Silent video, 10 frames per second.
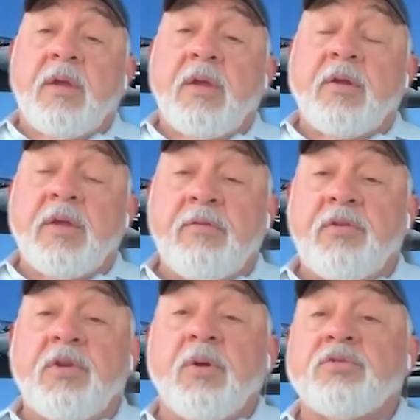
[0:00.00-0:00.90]
you know, if
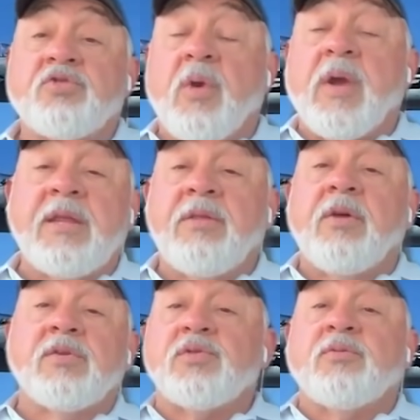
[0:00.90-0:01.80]
you don't train
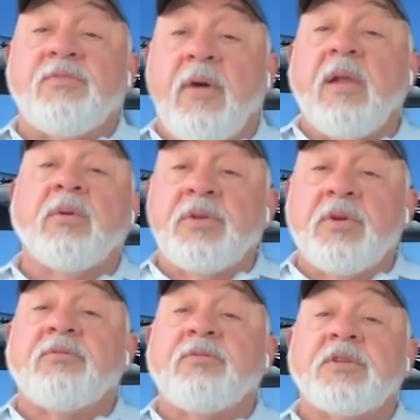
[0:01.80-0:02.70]
those who follow in
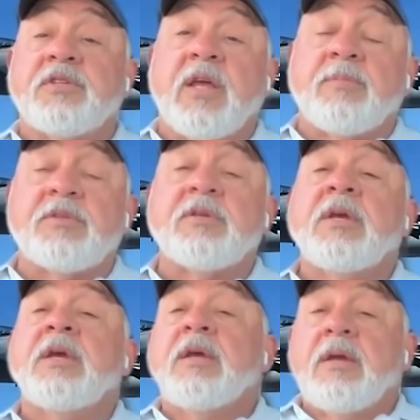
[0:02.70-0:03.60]
your footsteps,
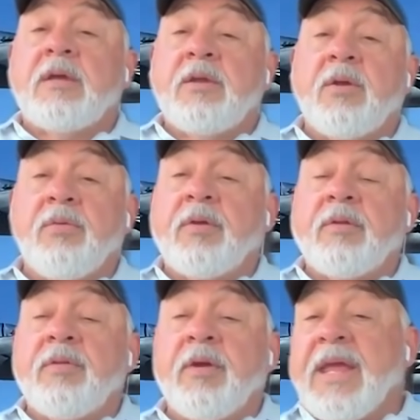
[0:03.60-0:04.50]
you know,
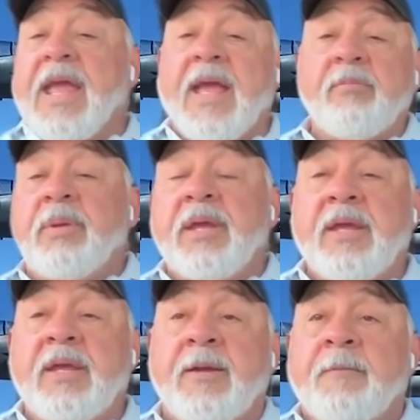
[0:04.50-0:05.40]
th- there can't
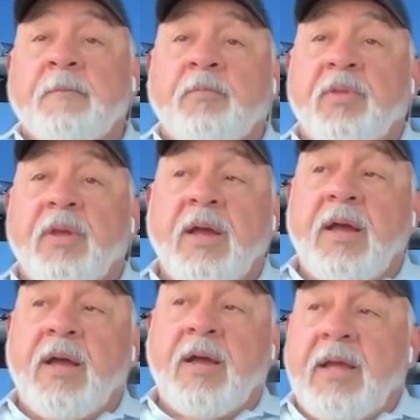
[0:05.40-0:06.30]
be
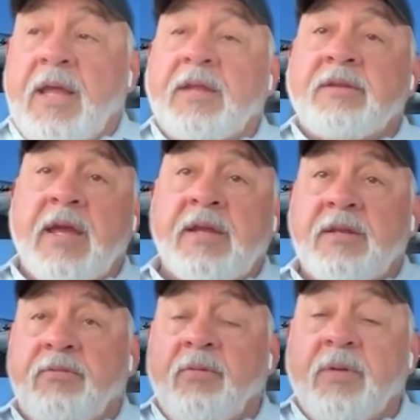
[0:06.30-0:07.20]
uh, a, a
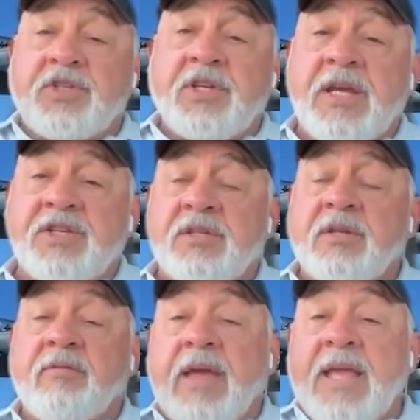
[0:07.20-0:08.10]

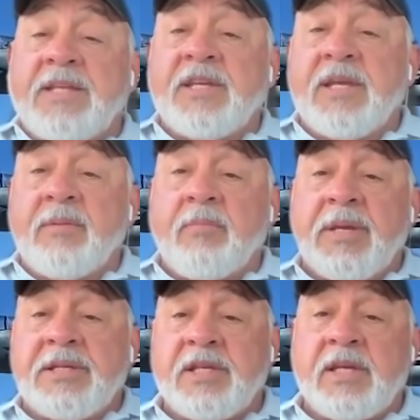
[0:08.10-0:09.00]
differentiation of A team and
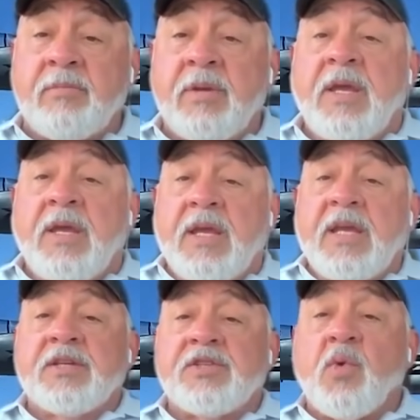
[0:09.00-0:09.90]
B team
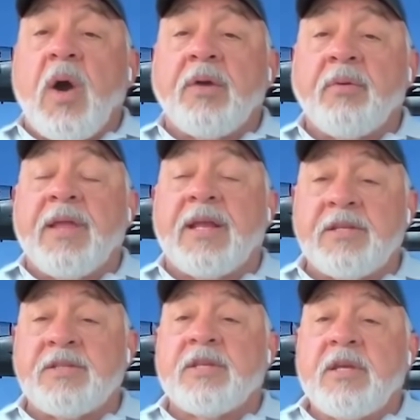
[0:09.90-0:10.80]
in a squadron that
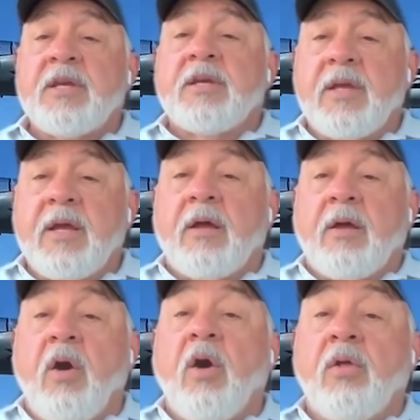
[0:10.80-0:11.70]
is uh,
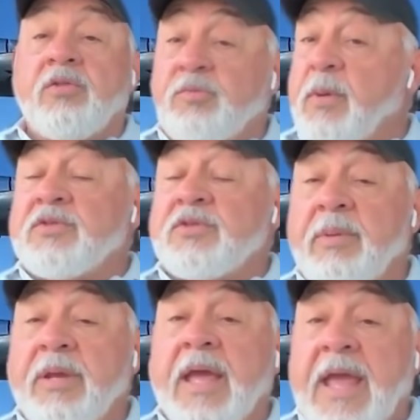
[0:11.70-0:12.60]
all supposed to
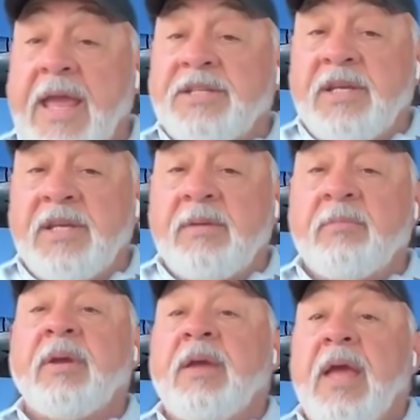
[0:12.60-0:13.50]
be A
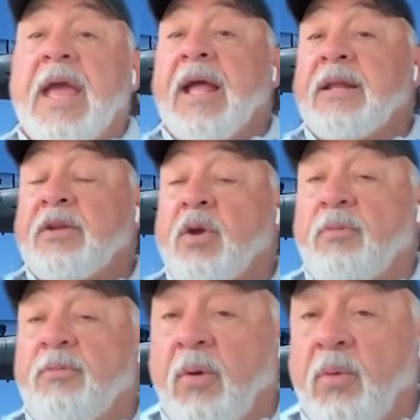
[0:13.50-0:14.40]
team and
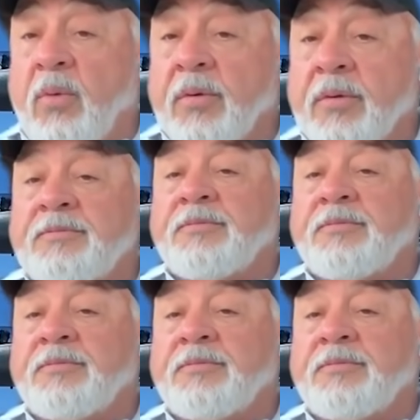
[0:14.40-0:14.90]
go forward.